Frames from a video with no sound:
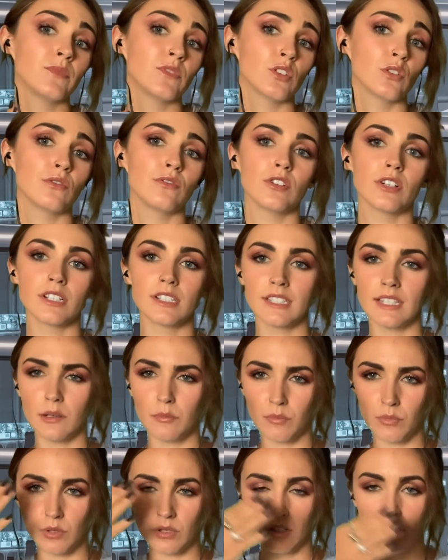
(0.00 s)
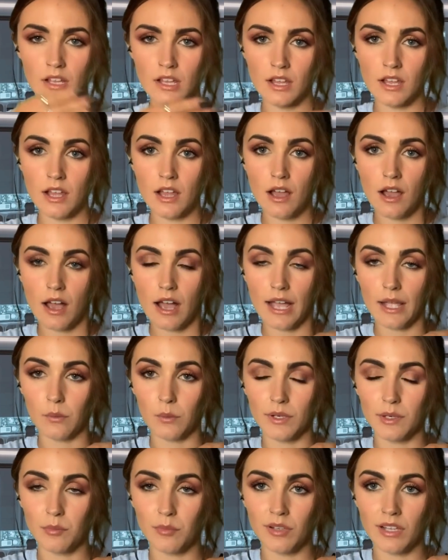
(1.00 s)
So for example, I
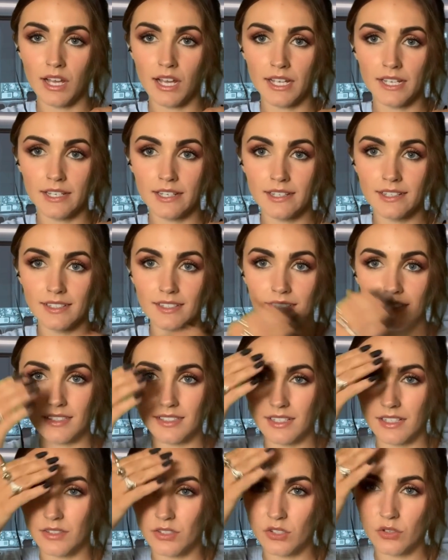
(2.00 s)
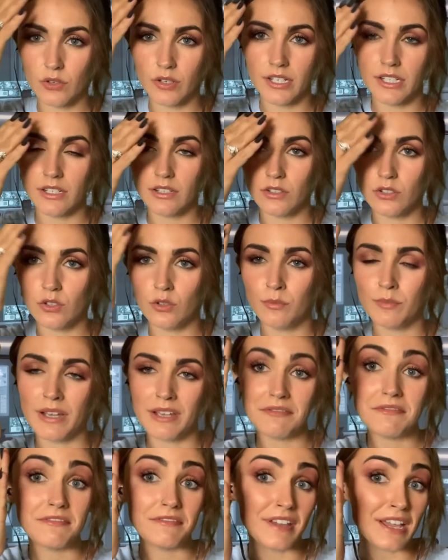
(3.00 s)
would apply sunscreen to my
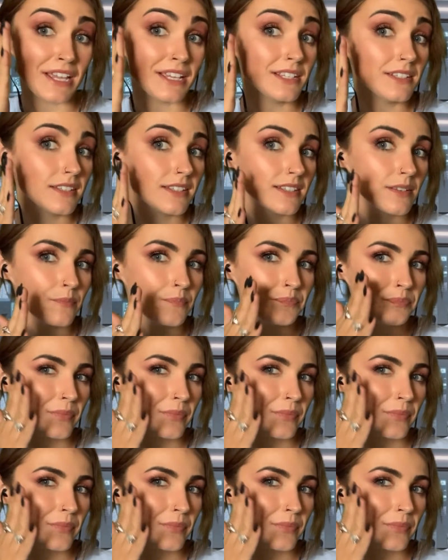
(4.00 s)
face,